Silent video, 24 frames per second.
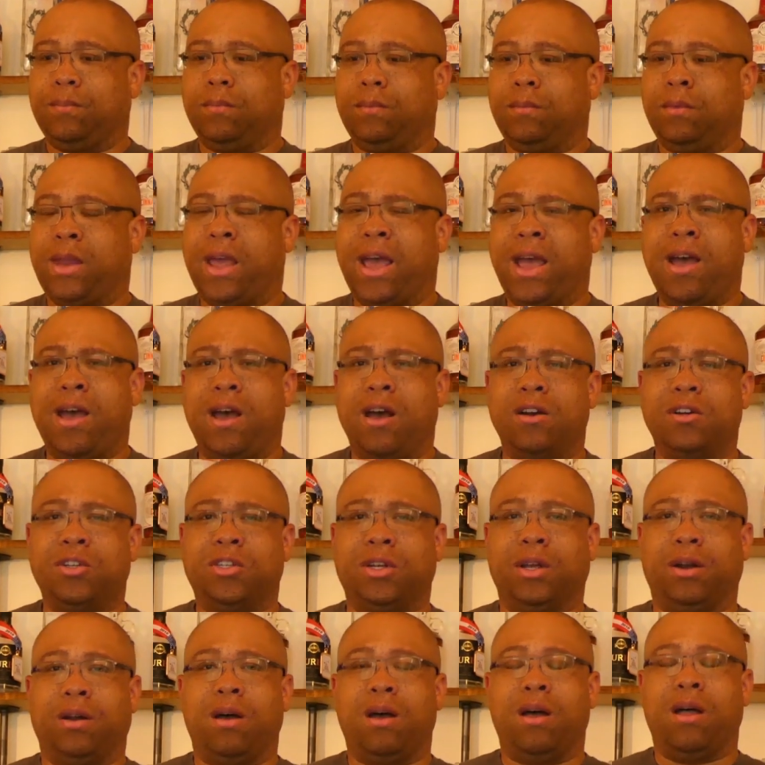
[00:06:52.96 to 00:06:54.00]
Not
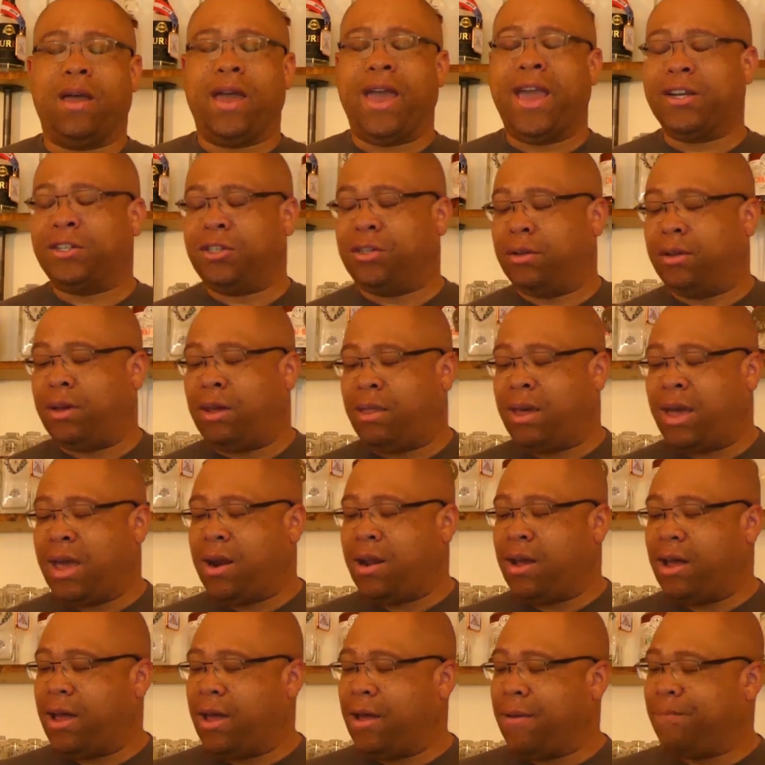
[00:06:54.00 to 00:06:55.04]
harsh at all, actually.
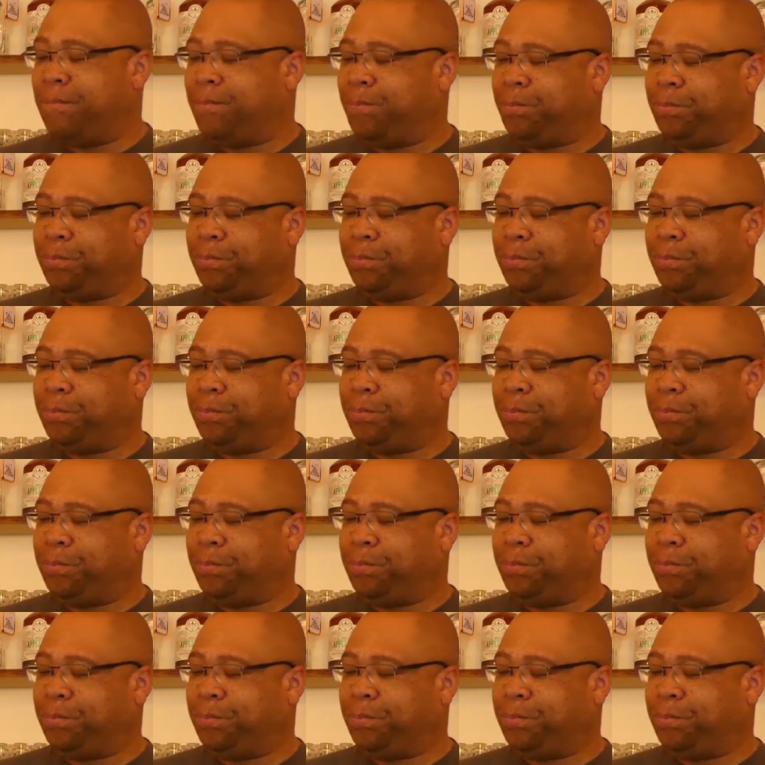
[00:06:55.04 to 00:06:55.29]
That uh,